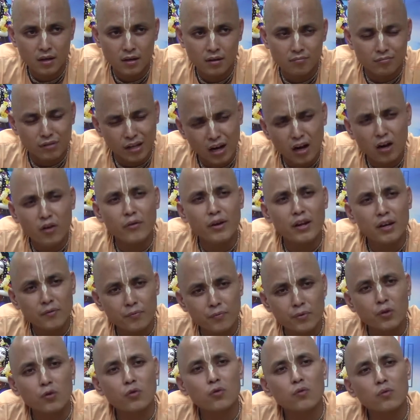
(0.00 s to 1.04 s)
There are very
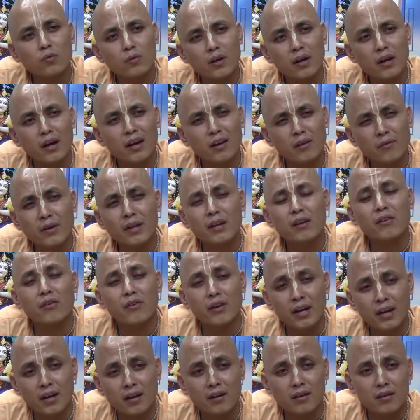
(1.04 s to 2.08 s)
few and very
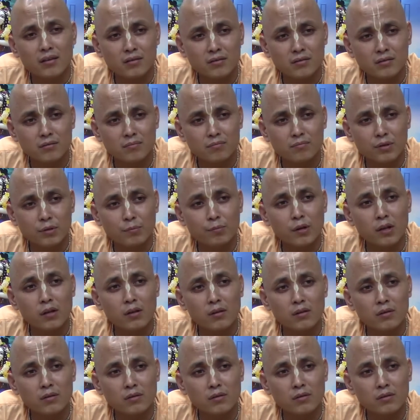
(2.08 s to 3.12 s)
rare people,
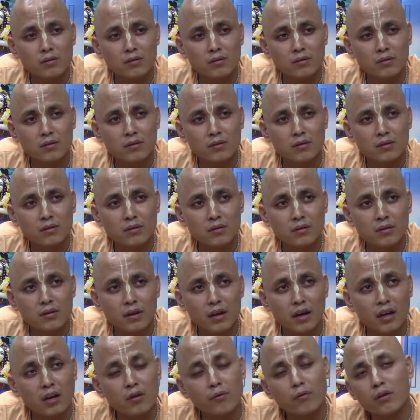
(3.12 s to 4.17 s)

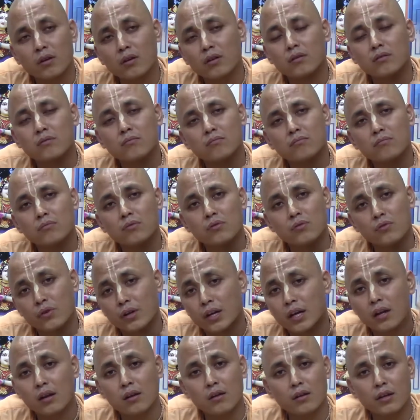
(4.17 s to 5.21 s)
and our
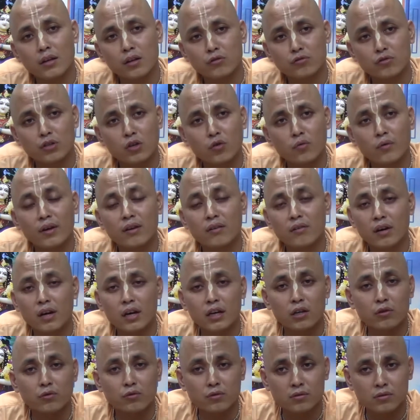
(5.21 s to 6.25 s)
real, genuine
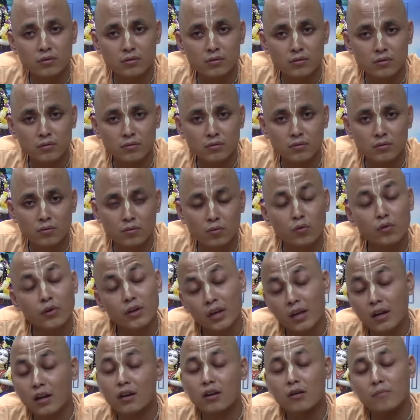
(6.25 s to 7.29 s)
relatives who
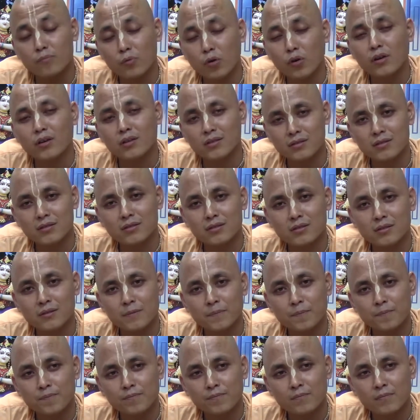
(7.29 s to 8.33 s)
really come for us.
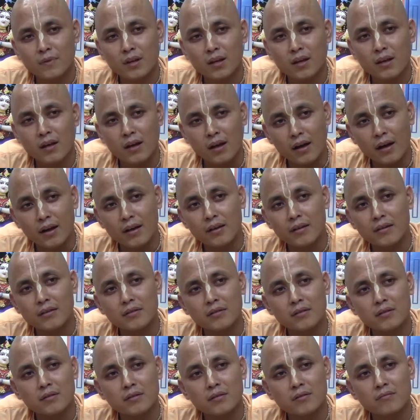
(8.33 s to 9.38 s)
And
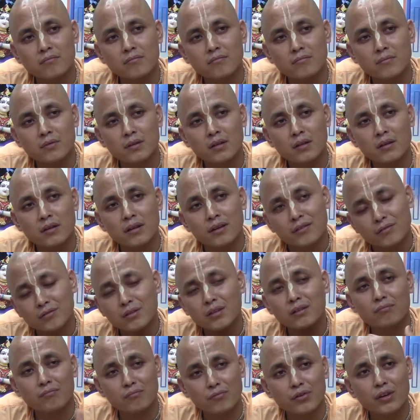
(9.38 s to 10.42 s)
it's a
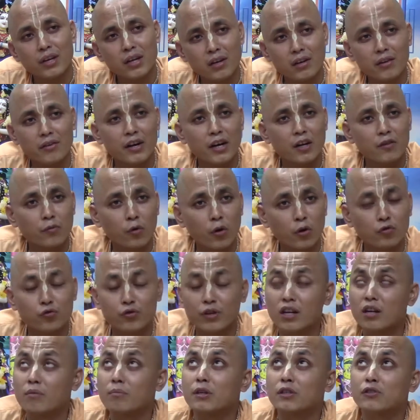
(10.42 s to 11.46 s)
really great fortune
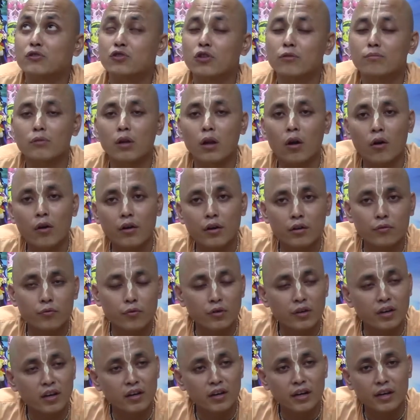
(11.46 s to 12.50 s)
and a mercy of the Lord if we
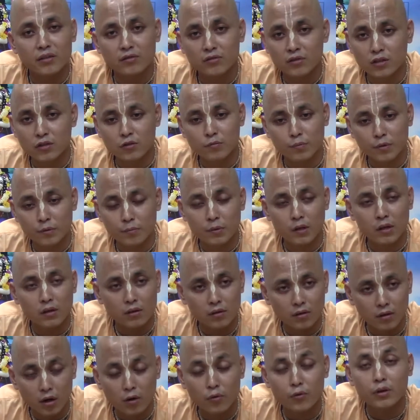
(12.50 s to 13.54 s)
can get such people
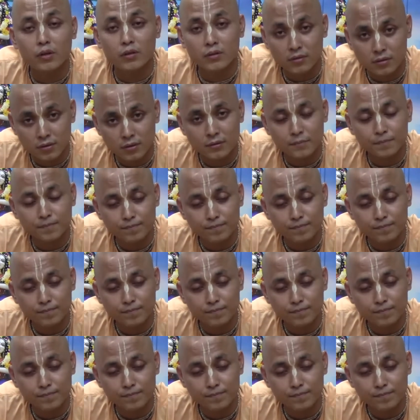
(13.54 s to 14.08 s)
around us.